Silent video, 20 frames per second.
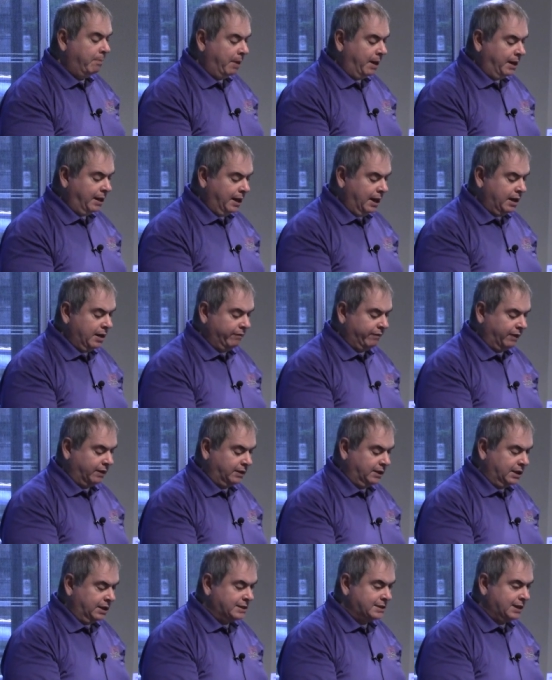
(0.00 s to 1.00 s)
But in any
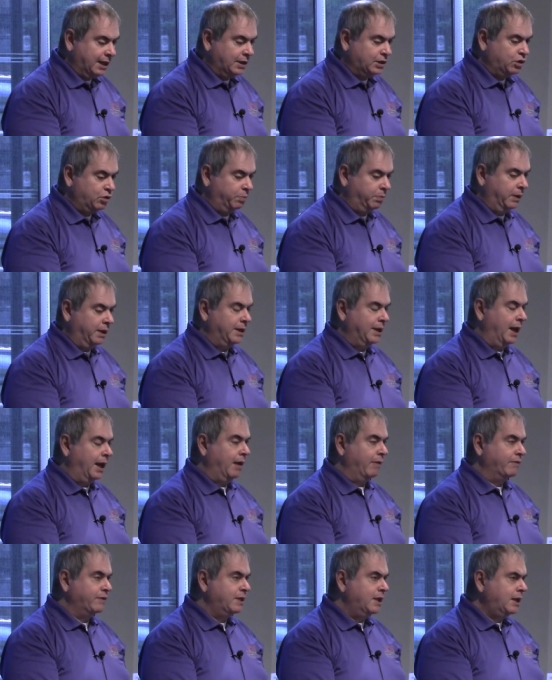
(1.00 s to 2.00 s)
event, he decides to play knight
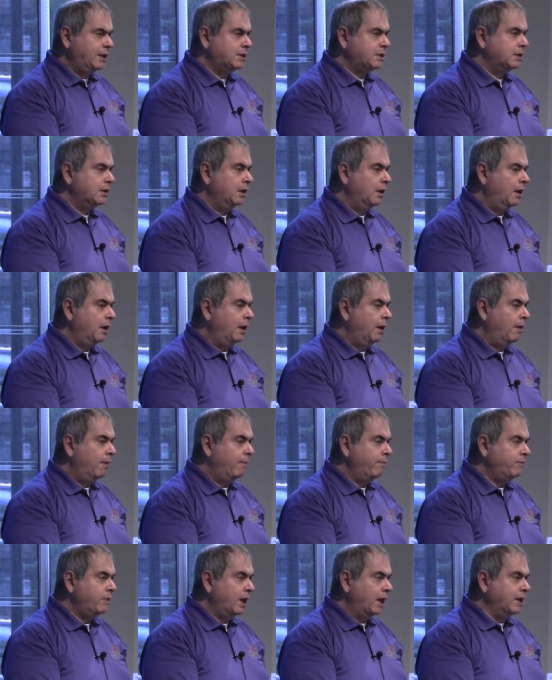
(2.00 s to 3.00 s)
f6.
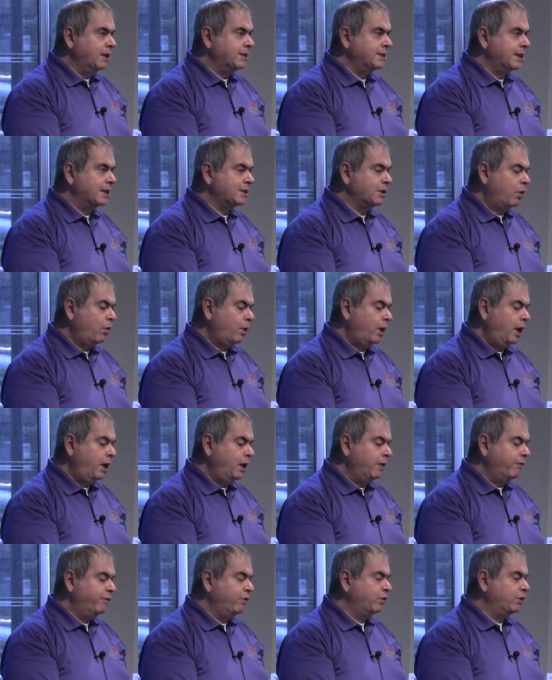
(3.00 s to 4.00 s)
And he says,
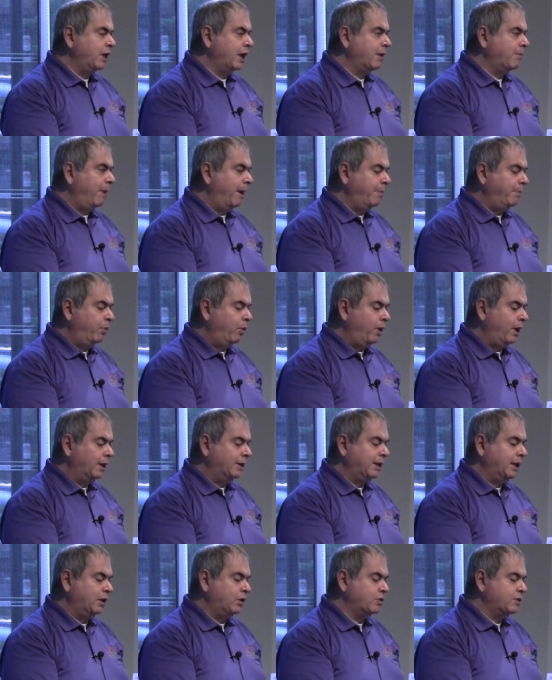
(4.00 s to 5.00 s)
okay, if you take my pawn,
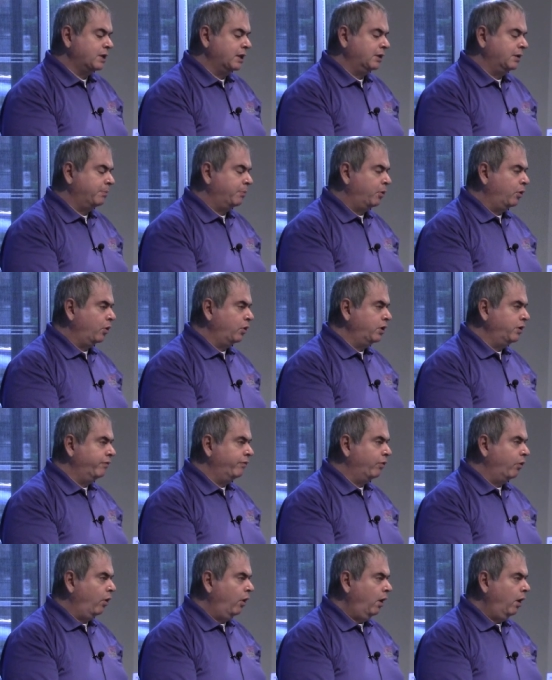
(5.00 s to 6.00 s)
I'll take your center pawn on
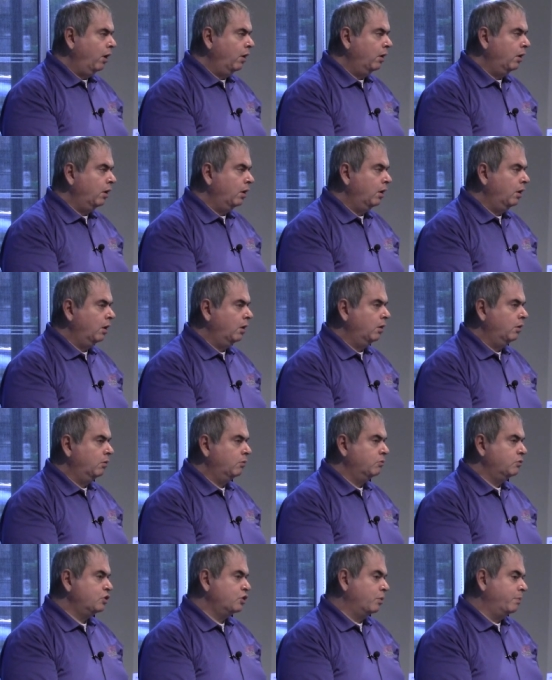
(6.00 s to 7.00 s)
e4.
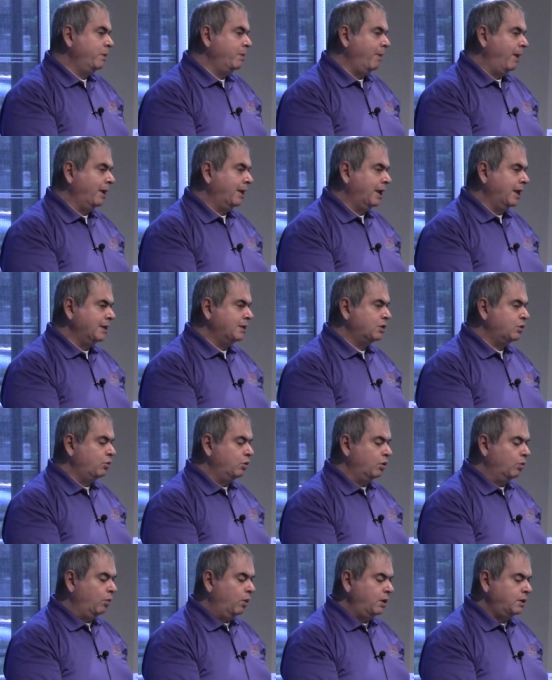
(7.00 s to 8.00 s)
So be my guest, do
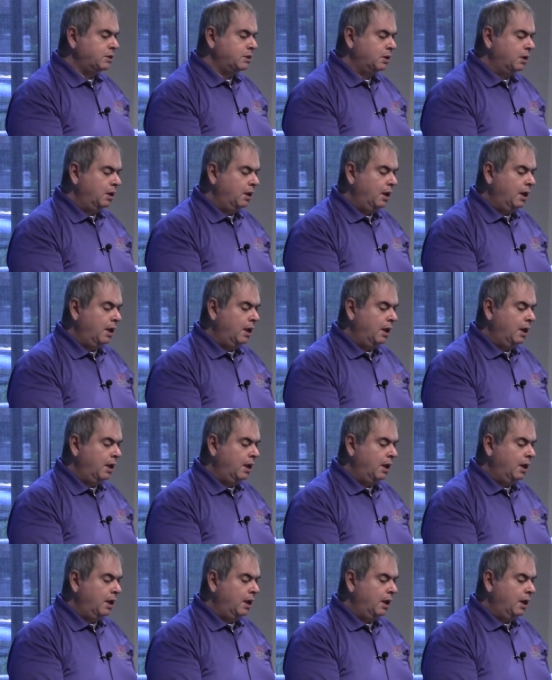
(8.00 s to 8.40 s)
your worst.